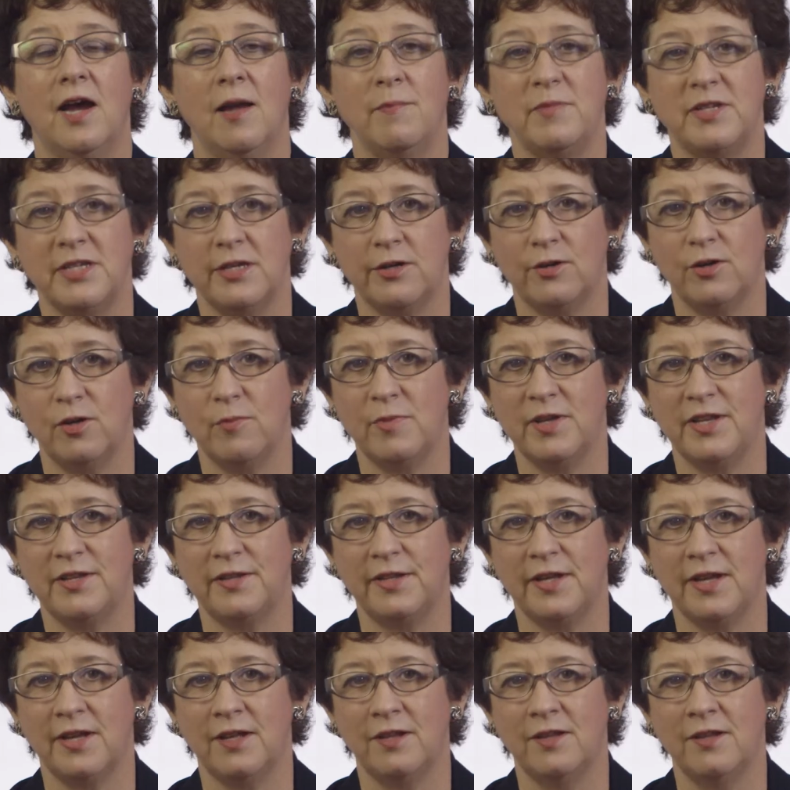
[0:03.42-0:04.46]
I'm Terry
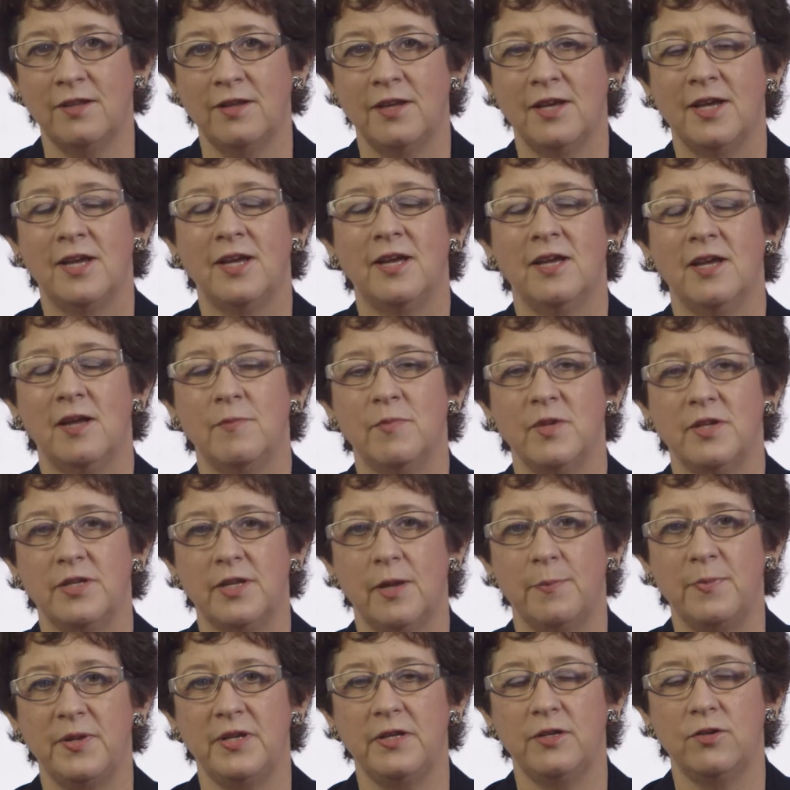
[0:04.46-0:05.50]
Benzel. I'm the
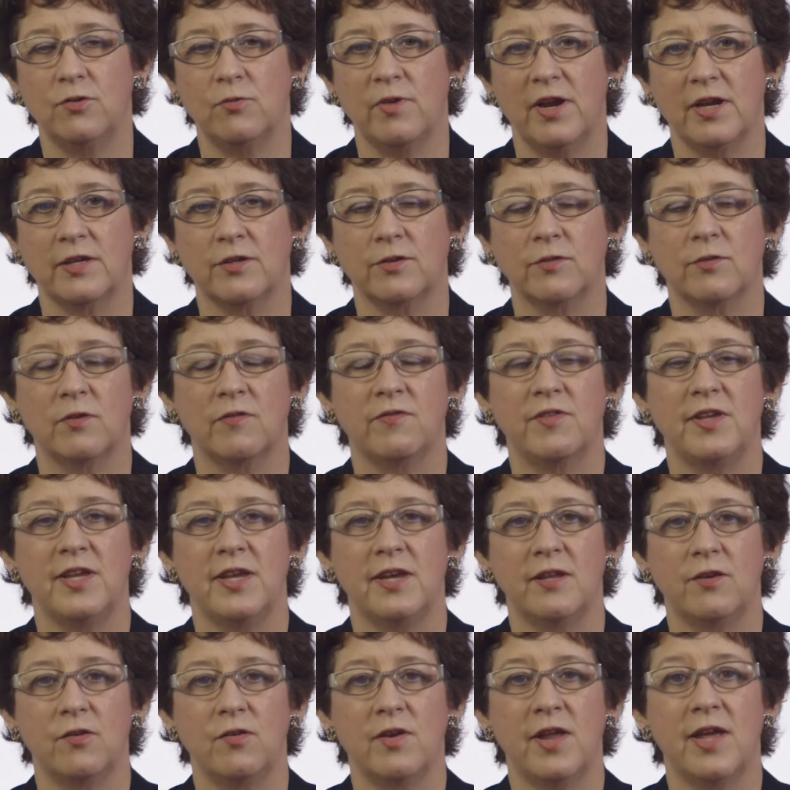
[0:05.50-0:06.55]
Deputy Director of the
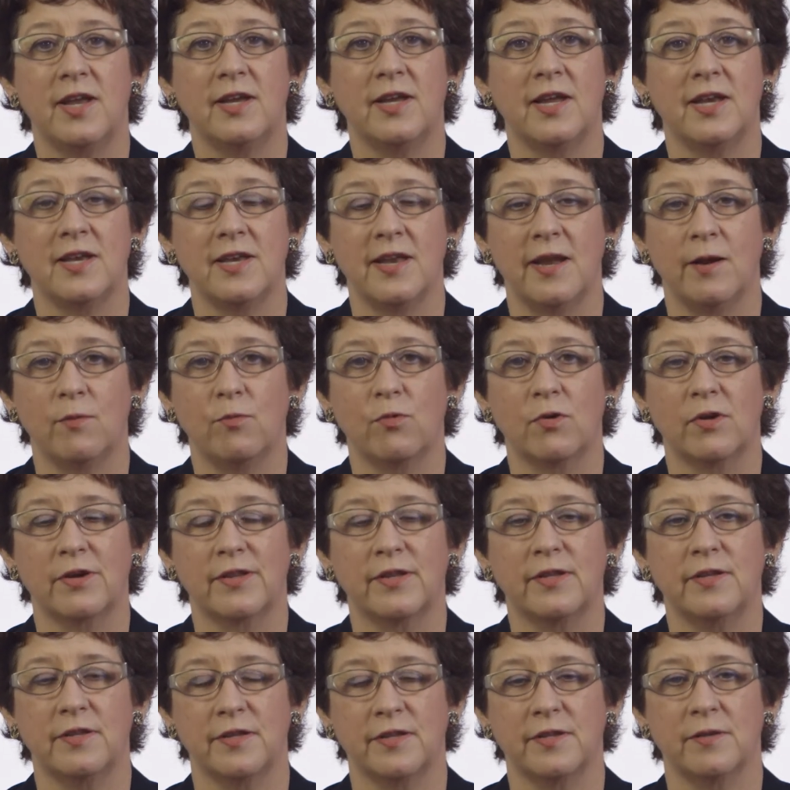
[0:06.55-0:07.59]
Internet and Network
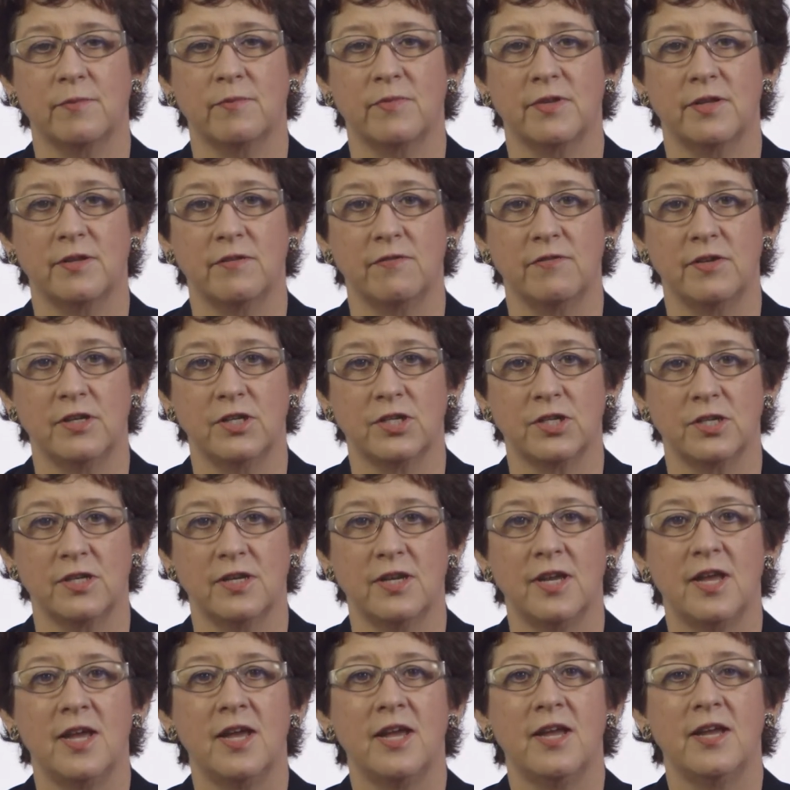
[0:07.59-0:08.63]
Systems
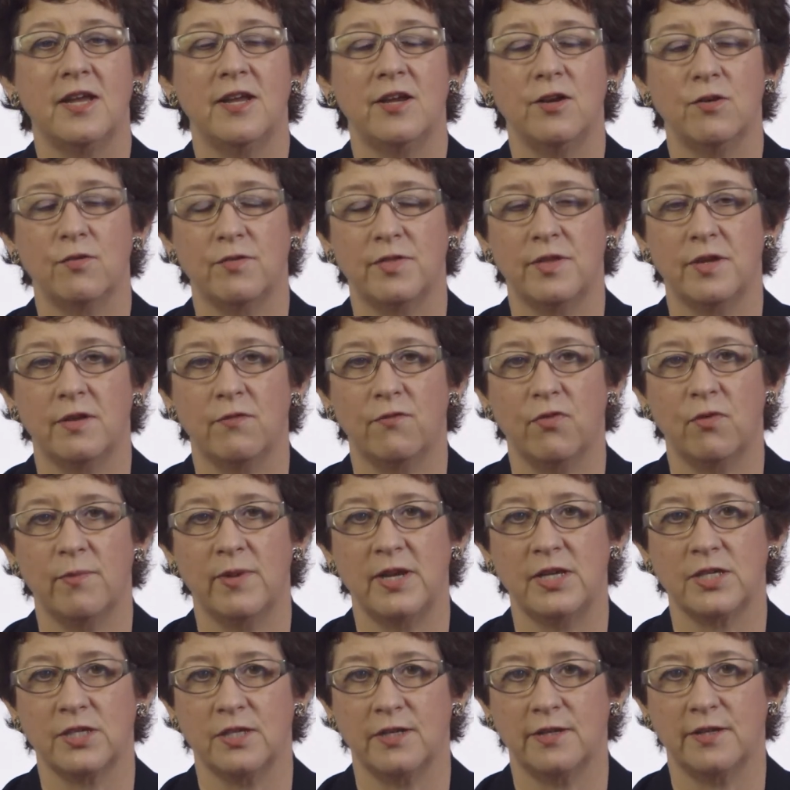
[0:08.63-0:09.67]
Division here at the
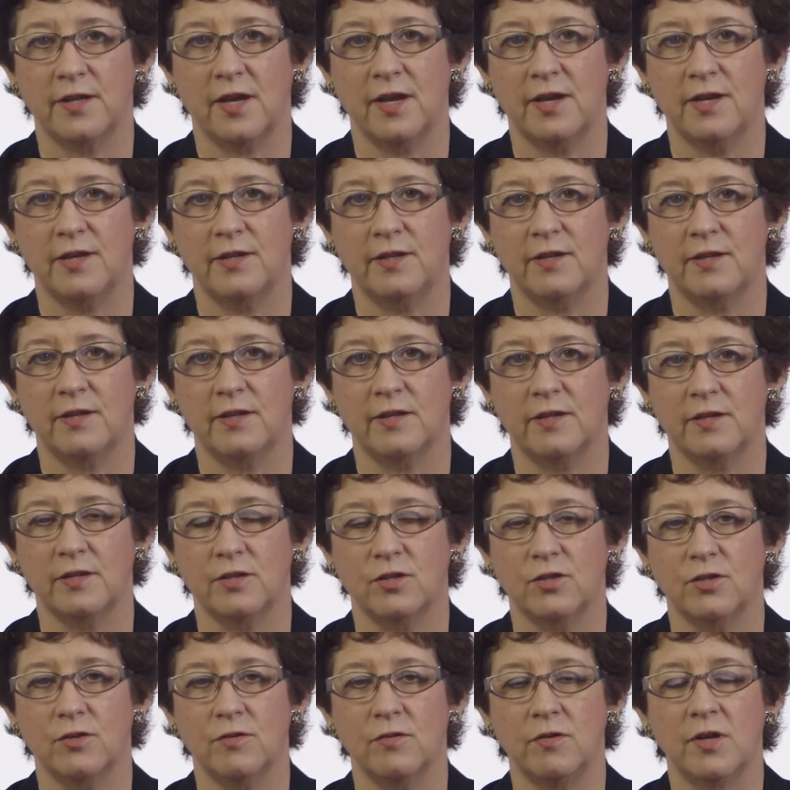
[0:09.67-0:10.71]
Information Sciences
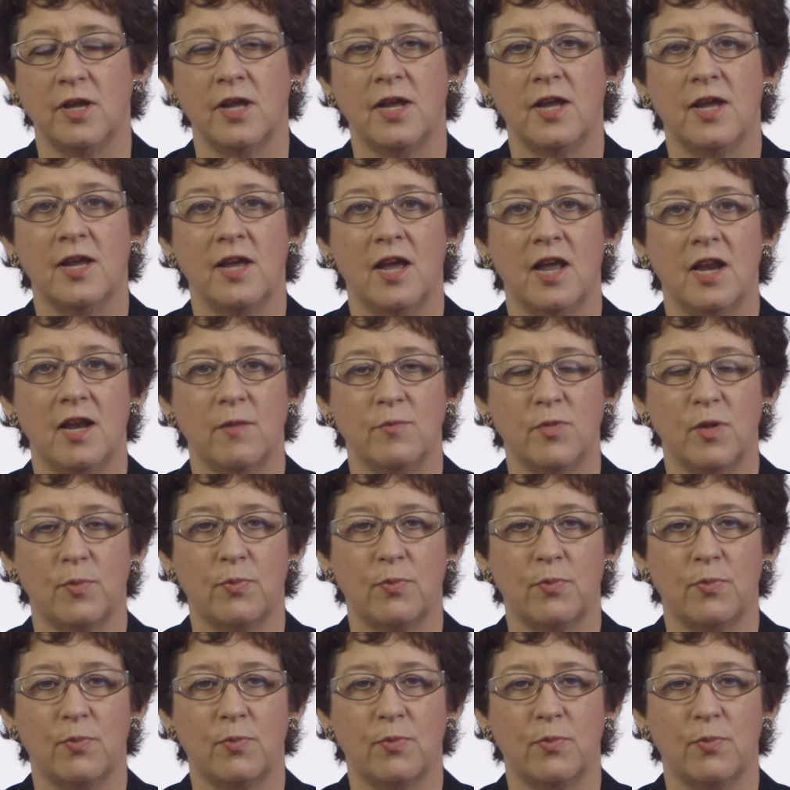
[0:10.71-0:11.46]
Institute, and I'm the